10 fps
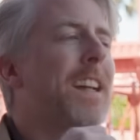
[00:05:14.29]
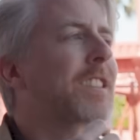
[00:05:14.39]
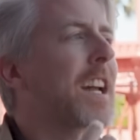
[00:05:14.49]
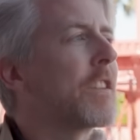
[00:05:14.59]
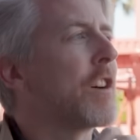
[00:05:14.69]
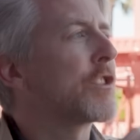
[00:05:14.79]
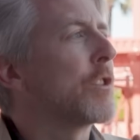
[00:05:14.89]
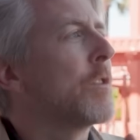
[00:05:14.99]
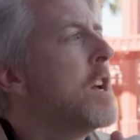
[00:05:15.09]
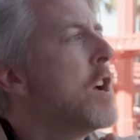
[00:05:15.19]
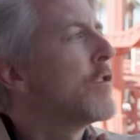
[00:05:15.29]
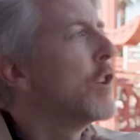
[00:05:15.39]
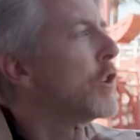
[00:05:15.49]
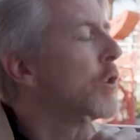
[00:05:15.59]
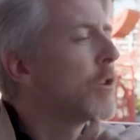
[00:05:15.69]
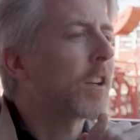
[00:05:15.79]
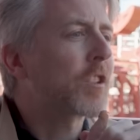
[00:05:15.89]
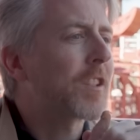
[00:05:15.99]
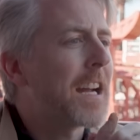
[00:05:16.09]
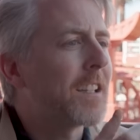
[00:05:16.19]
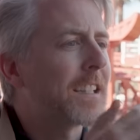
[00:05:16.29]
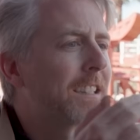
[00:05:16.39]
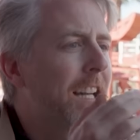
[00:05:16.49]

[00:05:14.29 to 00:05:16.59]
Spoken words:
And that's kind of also the New York style, like